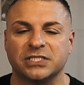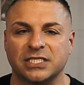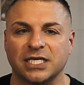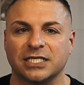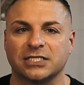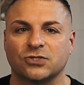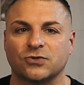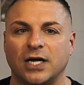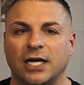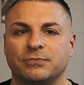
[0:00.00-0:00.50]

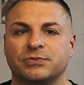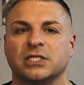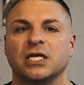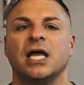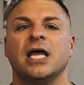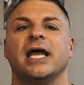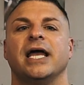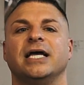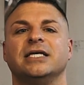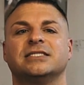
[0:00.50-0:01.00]
6
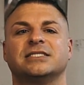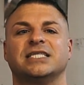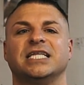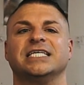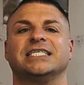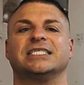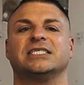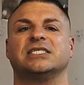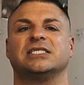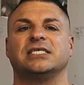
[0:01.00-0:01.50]
reps is
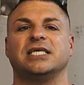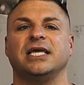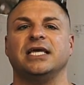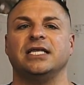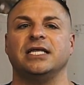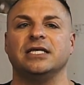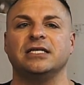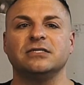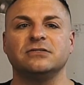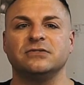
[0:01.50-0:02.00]
the
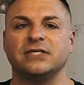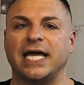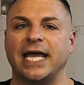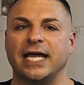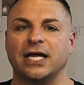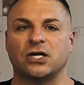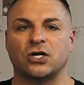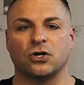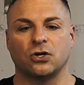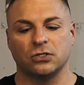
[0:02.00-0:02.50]
seated
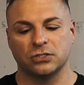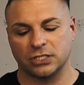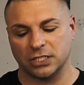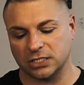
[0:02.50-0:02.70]
leg curl,